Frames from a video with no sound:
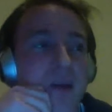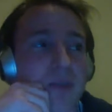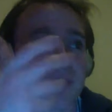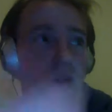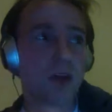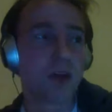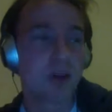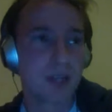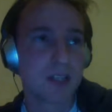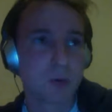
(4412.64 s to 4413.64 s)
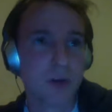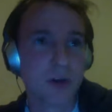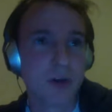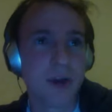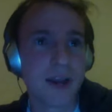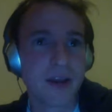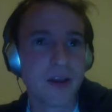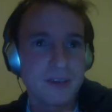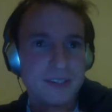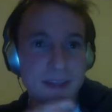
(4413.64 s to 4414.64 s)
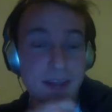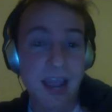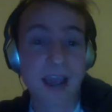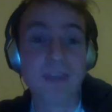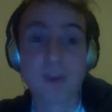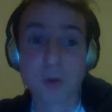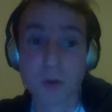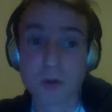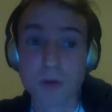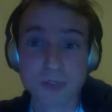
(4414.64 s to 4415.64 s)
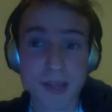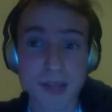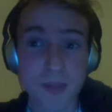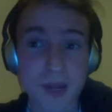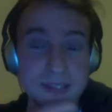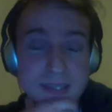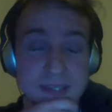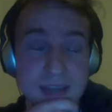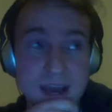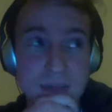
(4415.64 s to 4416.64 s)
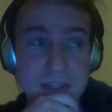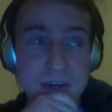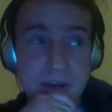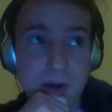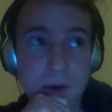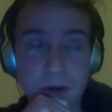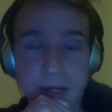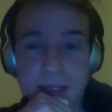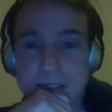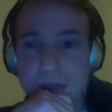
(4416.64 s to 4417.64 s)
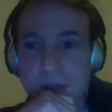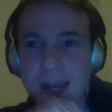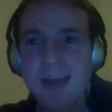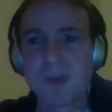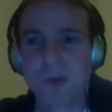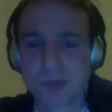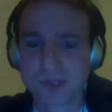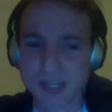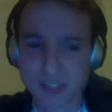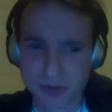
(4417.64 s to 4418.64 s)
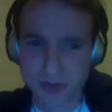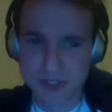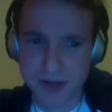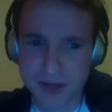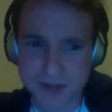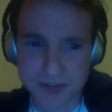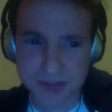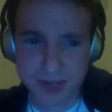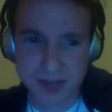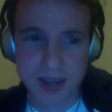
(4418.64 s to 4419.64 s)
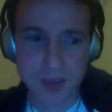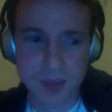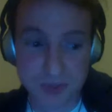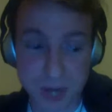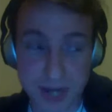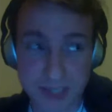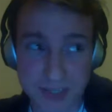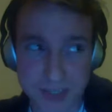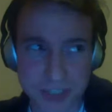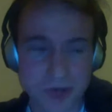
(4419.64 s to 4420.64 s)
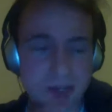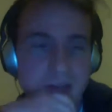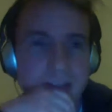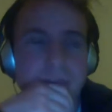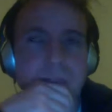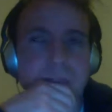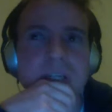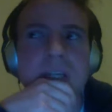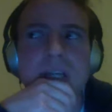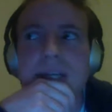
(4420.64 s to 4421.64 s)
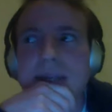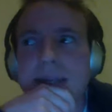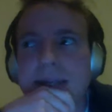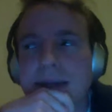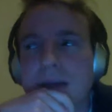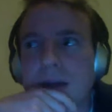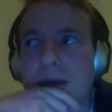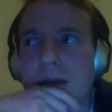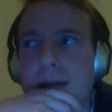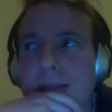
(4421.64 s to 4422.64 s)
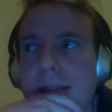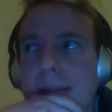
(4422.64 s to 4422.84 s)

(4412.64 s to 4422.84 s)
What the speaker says: following on Twitter, and I noticed that like everyone was lambasting his commentary already. So like everyone was like, Joey Styles is like kind of dragging this show down a little bit. And